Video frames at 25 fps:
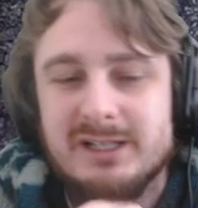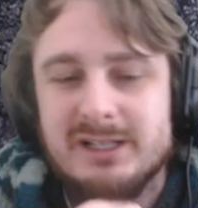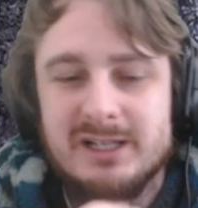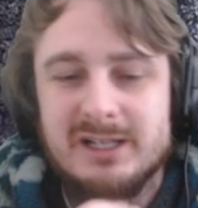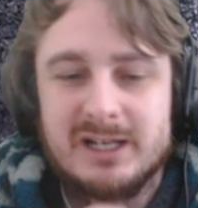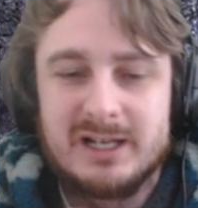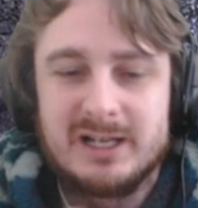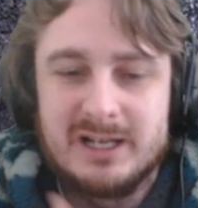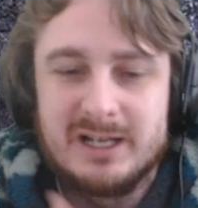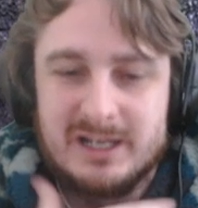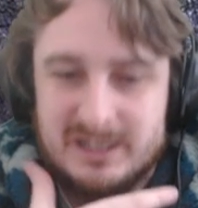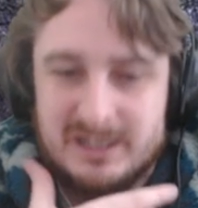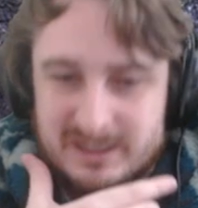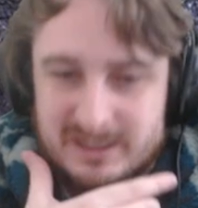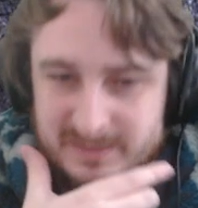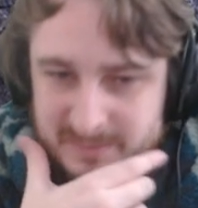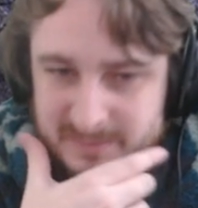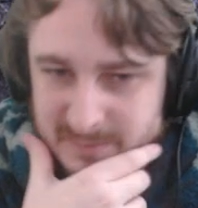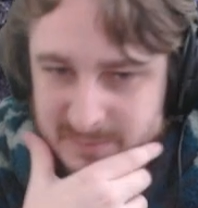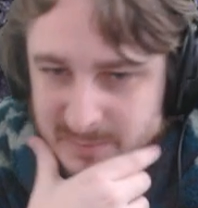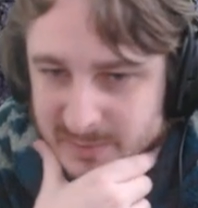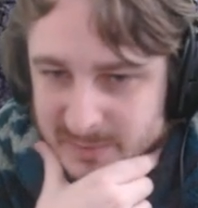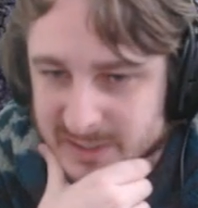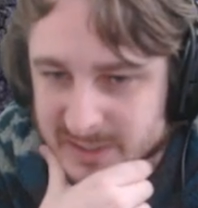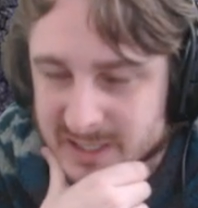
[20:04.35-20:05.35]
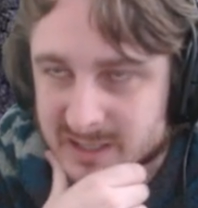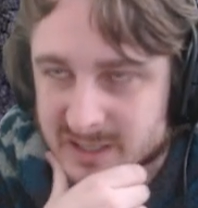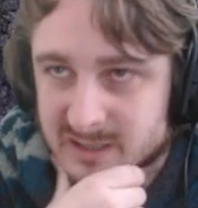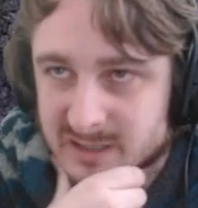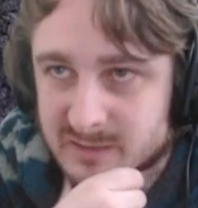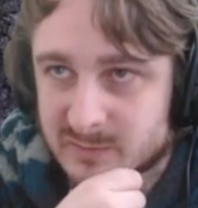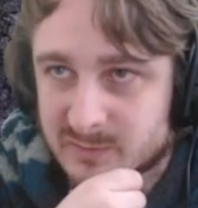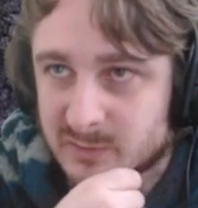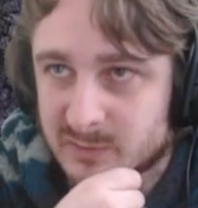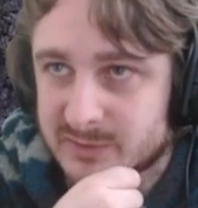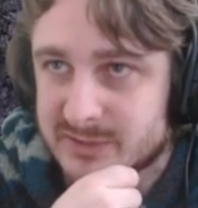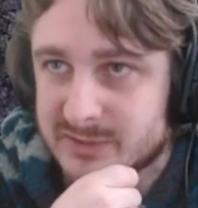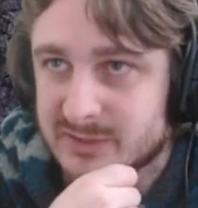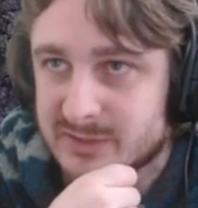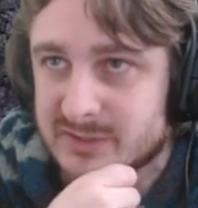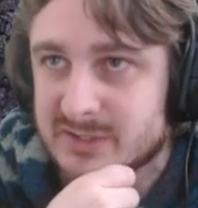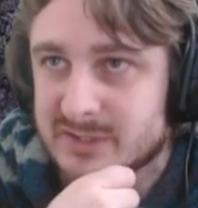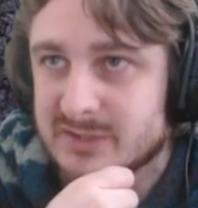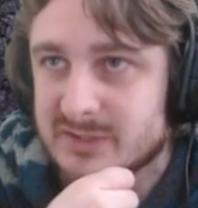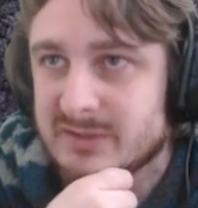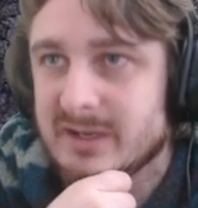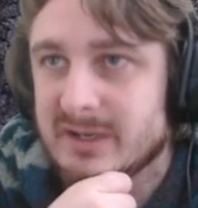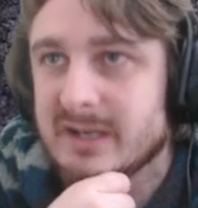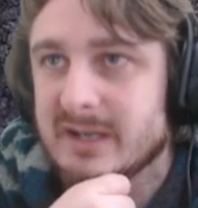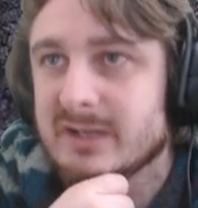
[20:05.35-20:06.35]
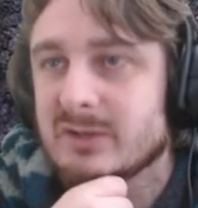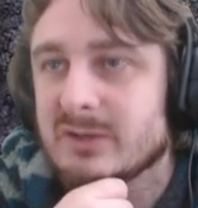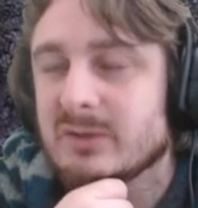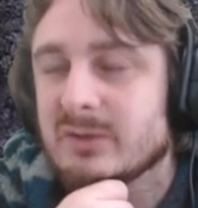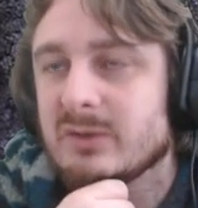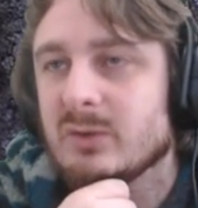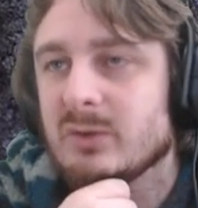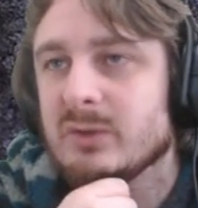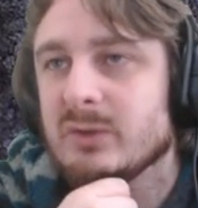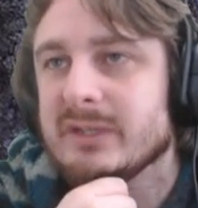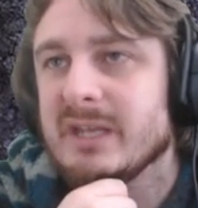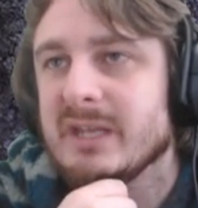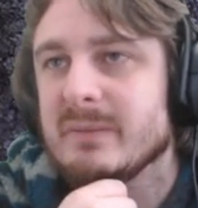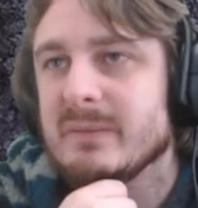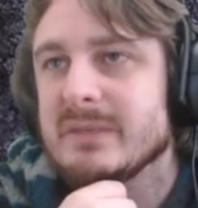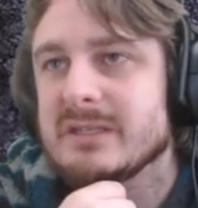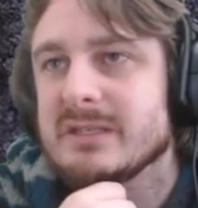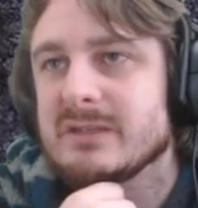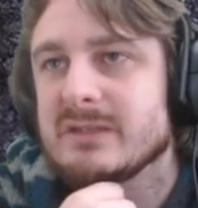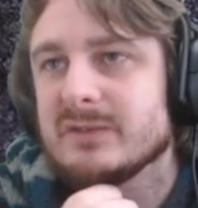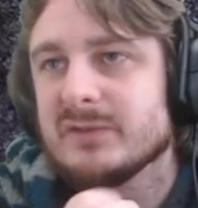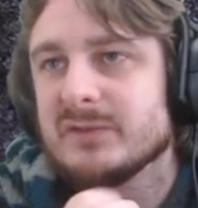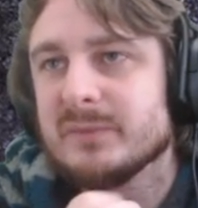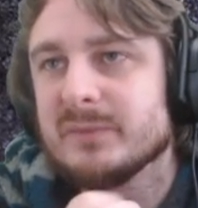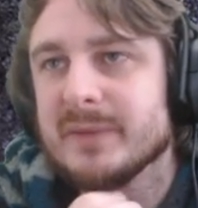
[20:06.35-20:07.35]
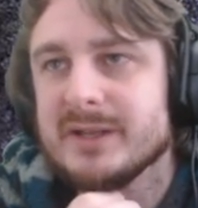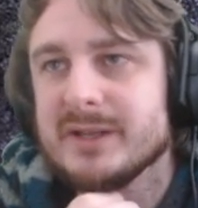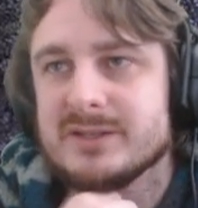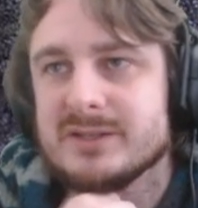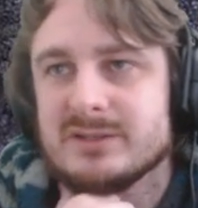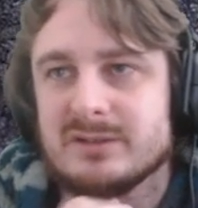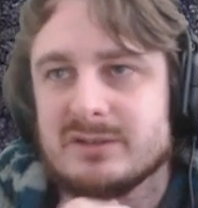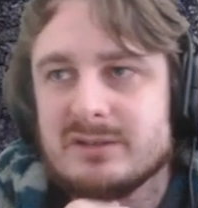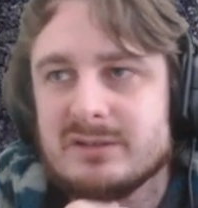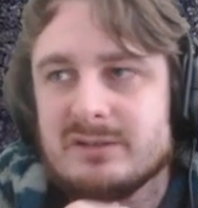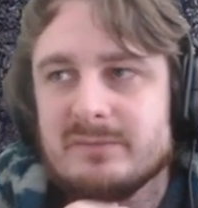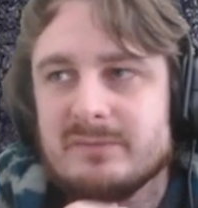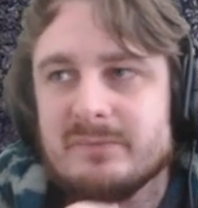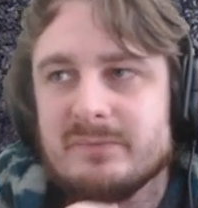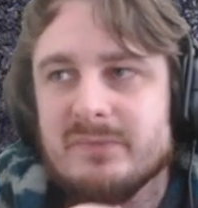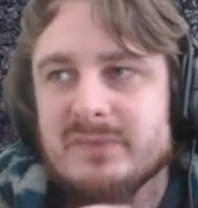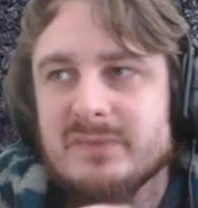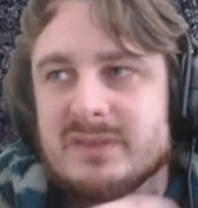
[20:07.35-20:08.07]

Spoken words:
But yeah, the Vortox creating all that misinformation